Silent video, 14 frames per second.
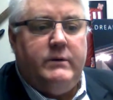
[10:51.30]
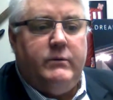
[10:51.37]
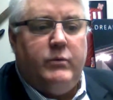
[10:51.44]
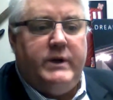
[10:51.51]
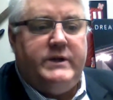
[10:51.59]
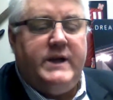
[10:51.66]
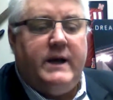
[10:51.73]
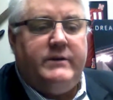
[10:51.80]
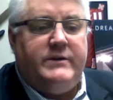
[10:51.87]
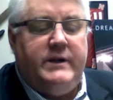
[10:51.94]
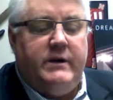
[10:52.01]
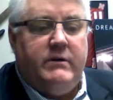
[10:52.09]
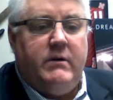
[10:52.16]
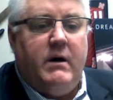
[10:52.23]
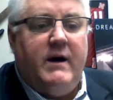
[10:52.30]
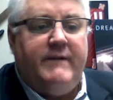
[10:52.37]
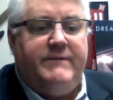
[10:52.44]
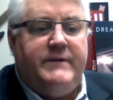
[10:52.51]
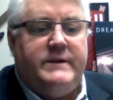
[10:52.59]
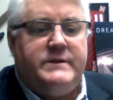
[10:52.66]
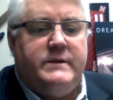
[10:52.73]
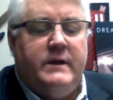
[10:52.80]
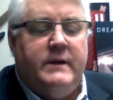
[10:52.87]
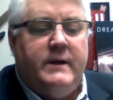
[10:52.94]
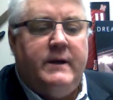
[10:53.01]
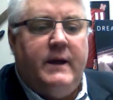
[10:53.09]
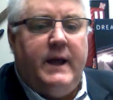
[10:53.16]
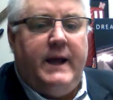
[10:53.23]
reach out to your office.
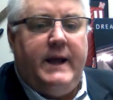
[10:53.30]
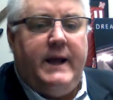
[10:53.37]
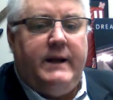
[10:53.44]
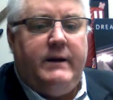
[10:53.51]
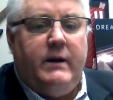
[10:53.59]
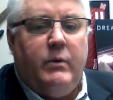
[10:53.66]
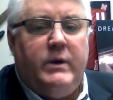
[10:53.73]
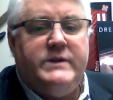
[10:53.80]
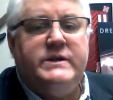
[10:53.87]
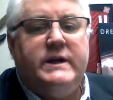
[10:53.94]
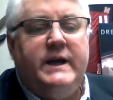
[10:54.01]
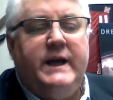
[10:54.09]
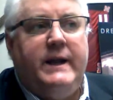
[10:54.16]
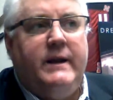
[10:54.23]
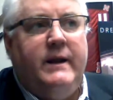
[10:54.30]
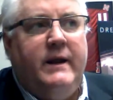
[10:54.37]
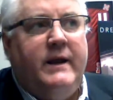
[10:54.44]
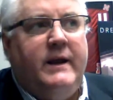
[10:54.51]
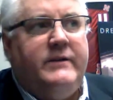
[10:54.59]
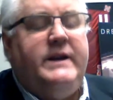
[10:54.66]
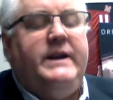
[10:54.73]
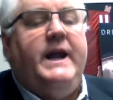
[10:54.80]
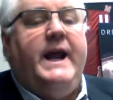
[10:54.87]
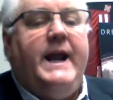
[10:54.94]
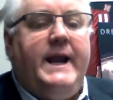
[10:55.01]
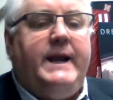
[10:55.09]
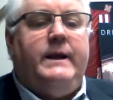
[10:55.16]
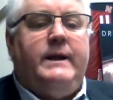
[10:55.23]
And once again,
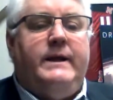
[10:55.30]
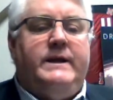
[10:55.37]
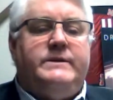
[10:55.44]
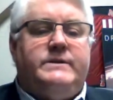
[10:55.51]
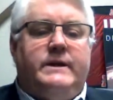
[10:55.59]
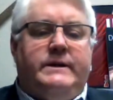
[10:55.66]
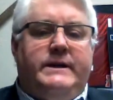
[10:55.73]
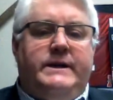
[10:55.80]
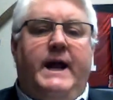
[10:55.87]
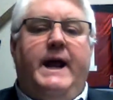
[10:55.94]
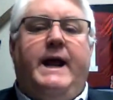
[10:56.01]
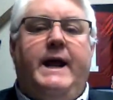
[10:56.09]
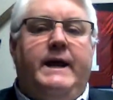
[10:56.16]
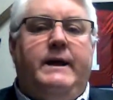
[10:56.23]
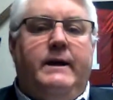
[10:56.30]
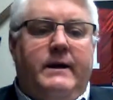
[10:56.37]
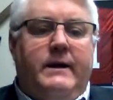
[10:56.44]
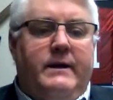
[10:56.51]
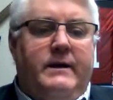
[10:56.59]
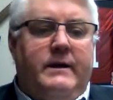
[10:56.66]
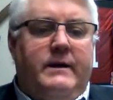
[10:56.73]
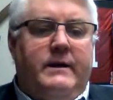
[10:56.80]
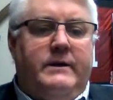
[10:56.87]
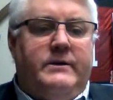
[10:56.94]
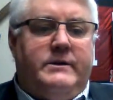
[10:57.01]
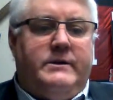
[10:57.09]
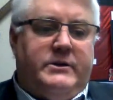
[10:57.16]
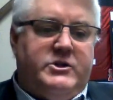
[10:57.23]
today is a day
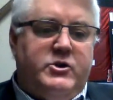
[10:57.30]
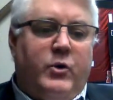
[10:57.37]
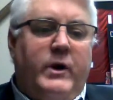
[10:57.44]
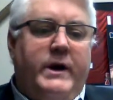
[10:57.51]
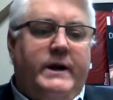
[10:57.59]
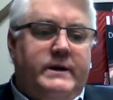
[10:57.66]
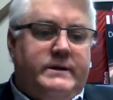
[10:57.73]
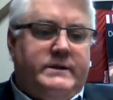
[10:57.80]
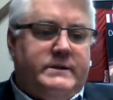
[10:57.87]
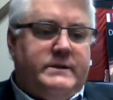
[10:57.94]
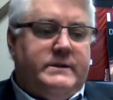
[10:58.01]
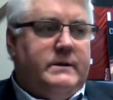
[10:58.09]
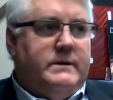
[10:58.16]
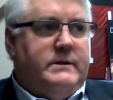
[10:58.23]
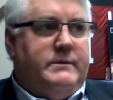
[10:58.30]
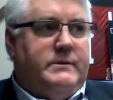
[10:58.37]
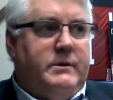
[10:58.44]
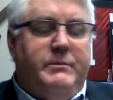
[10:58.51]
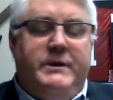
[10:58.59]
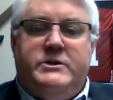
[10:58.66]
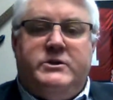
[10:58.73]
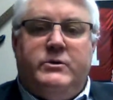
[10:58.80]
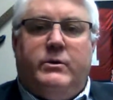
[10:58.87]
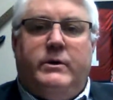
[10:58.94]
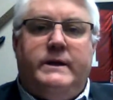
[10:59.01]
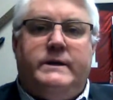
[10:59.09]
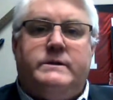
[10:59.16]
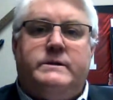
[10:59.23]
to be
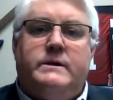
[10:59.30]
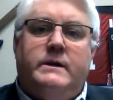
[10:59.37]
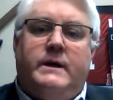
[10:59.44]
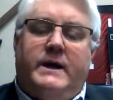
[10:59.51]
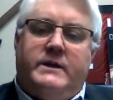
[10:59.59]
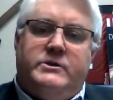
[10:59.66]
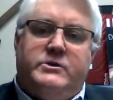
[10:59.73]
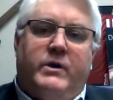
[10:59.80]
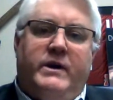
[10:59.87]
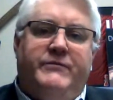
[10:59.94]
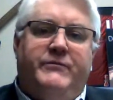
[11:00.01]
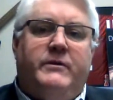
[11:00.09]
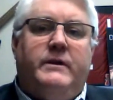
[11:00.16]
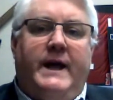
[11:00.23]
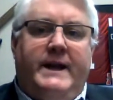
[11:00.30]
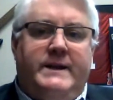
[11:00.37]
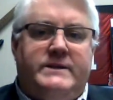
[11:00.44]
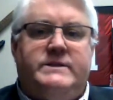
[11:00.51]
joyous and joyful and to